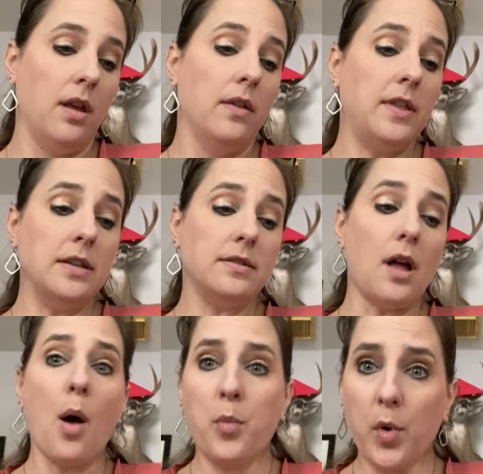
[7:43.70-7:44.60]
Then
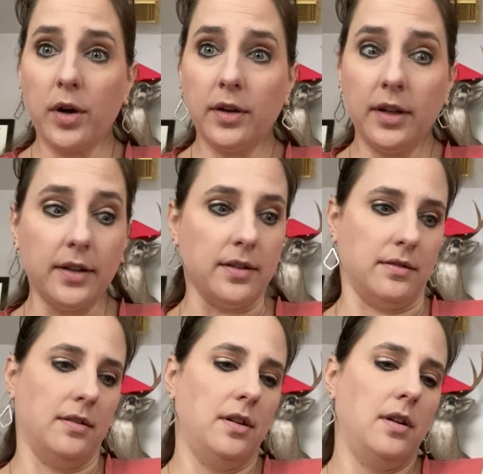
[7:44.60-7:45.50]
stop
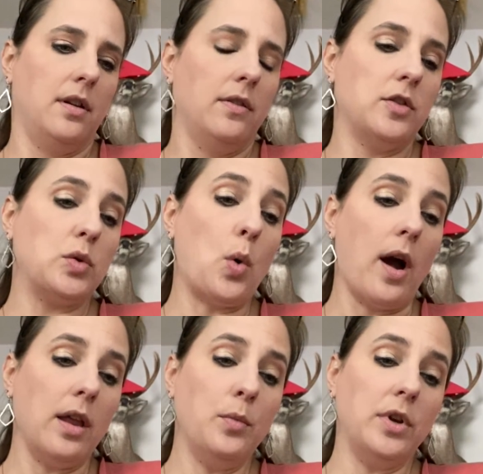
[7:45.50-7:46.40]
worrying. The
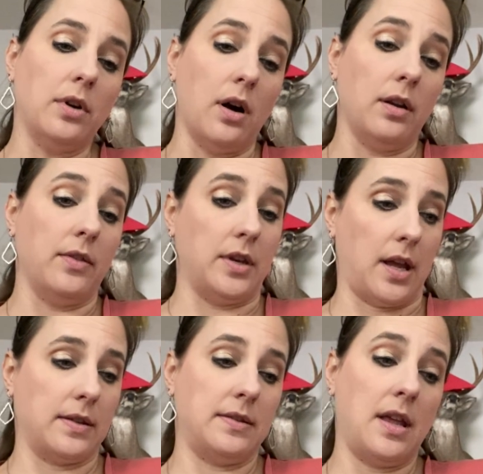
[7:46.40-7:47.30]
squawking went on, and the
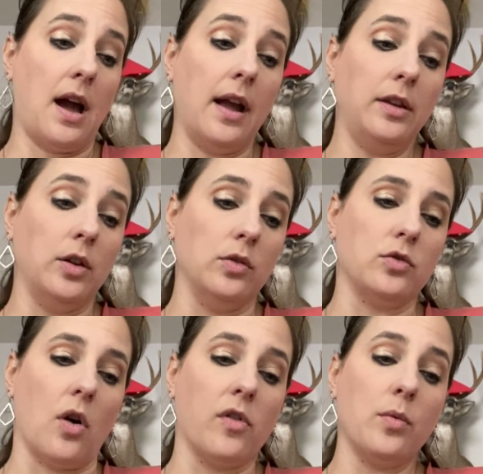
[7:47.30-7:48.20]
next thing I knew,
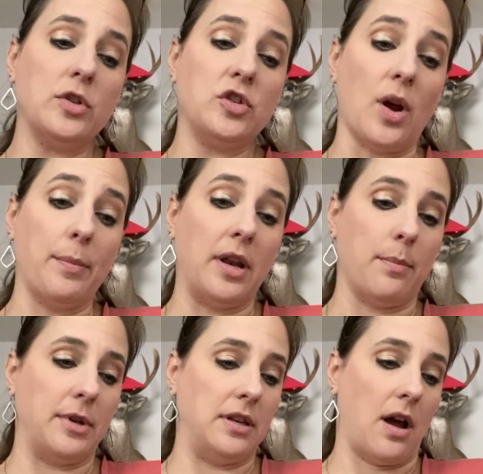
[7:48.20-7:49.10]
Drover was jumping
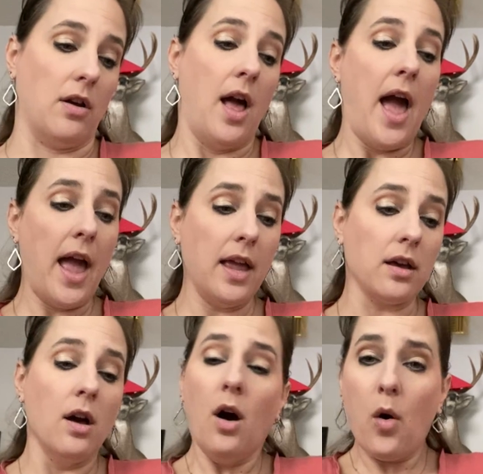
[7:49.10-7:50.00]
up and down.
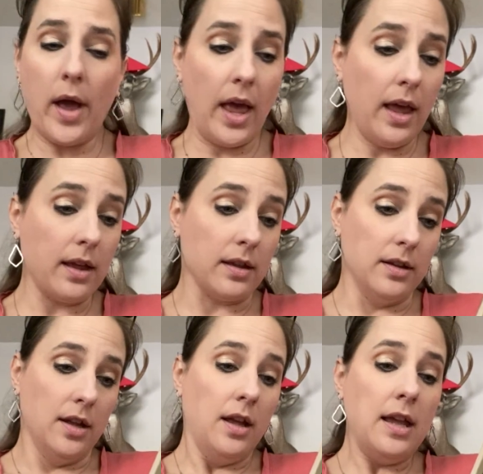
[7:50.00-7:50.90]
Hank, oh Hank,
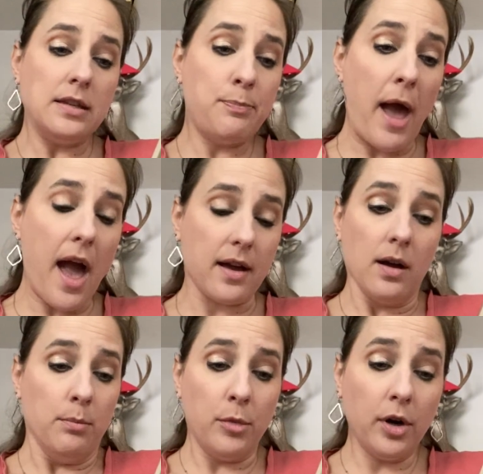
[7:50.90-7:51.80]
he's
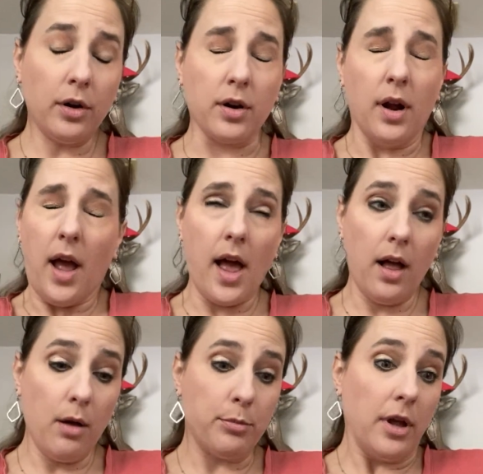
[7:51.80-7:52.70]
back. Murder,
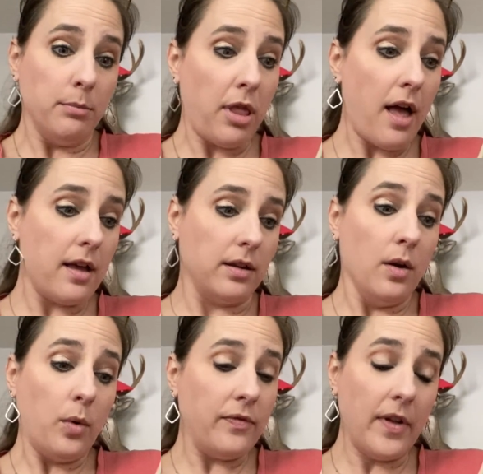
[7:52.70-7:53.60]
help. Blood,
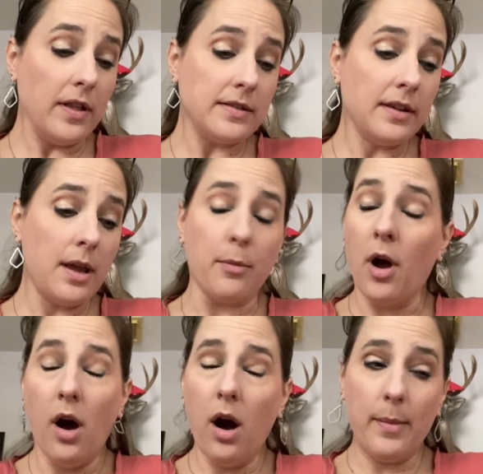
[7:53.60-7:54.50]
we fell
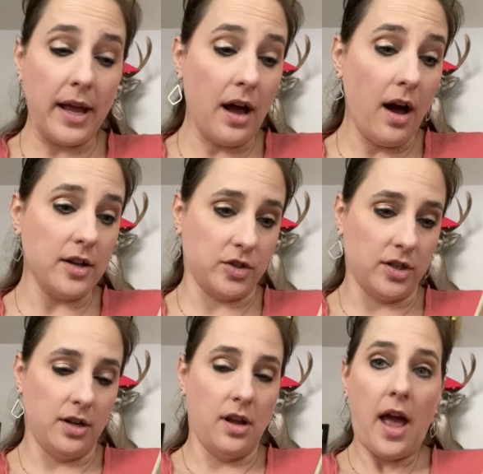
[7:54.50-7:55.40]
asleep. Oh my gosh.
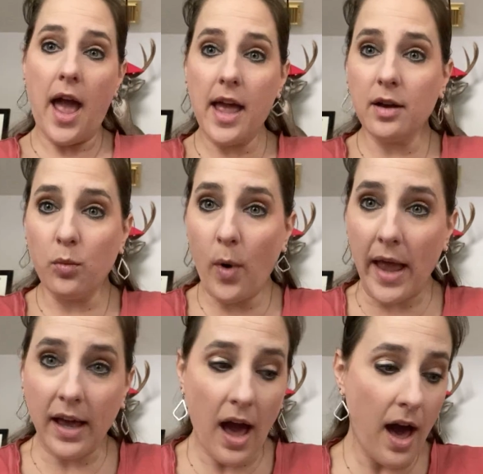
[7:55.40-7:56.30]
Hank,
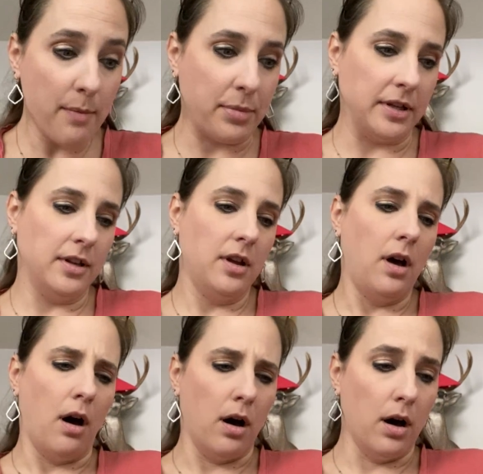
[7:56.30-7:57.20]
wake up.
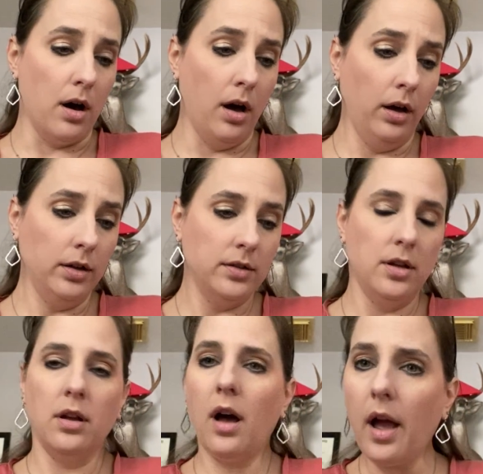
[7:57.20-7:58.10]
Huh?
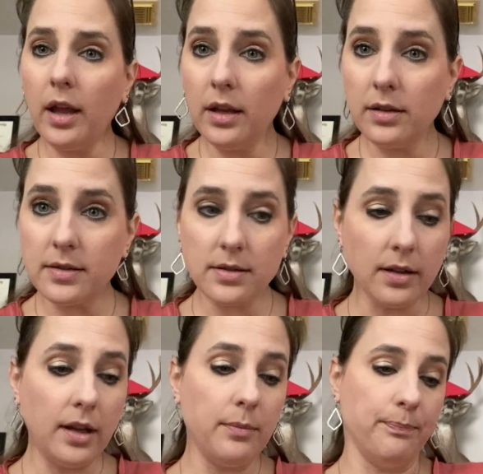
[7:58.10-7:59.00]
I ain't
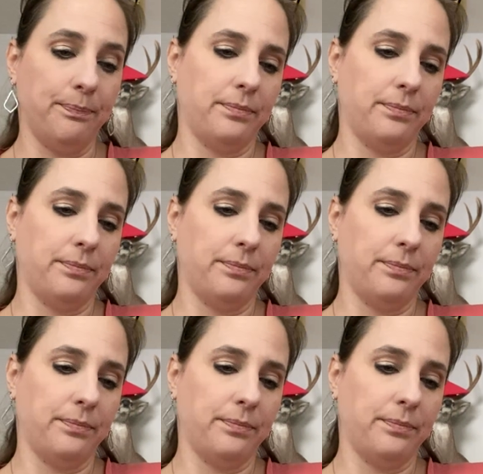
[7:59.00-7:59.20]
asleep.